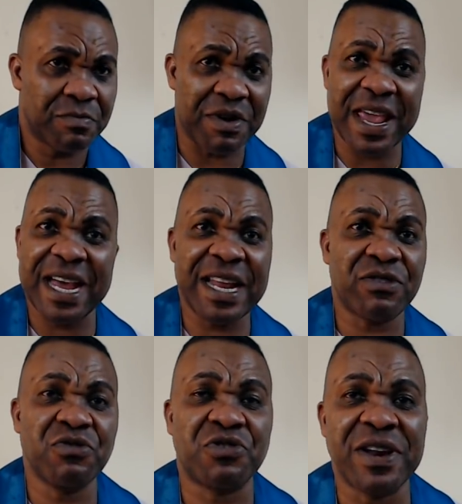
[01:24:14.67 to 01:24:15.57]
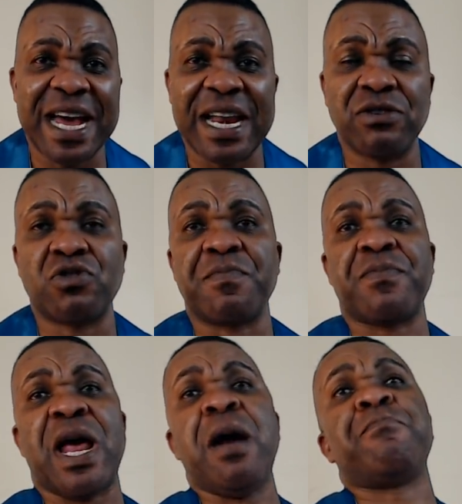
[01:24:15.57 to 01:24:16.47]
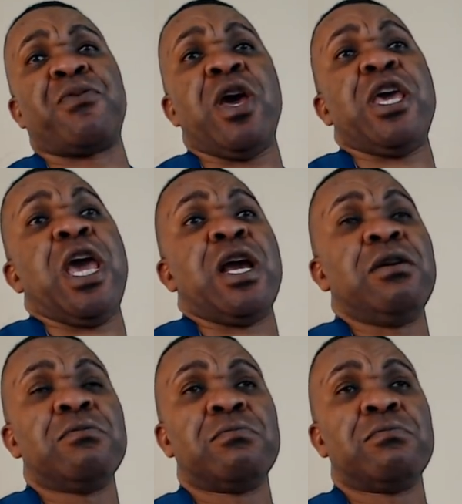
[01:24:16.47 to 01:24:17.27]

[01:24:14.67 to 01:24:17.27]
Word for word: Prayer that you don't announce to people. I'm praying.